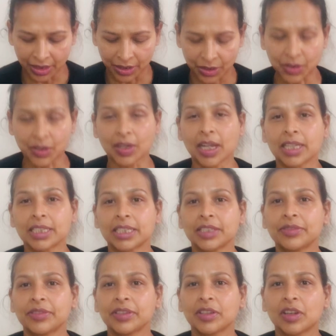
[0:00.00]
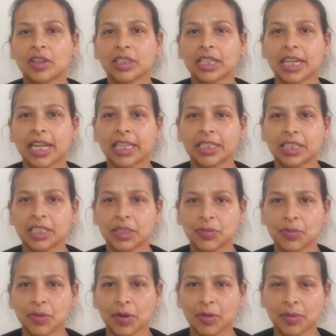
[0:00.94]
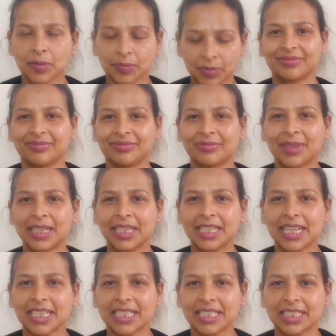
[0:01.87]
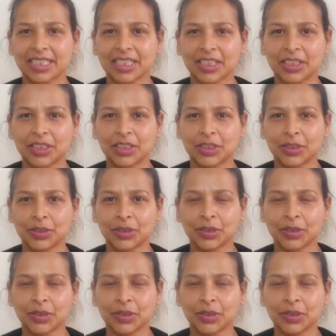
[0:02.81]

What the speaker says: So guys, if you got like this problem, it's very necessary to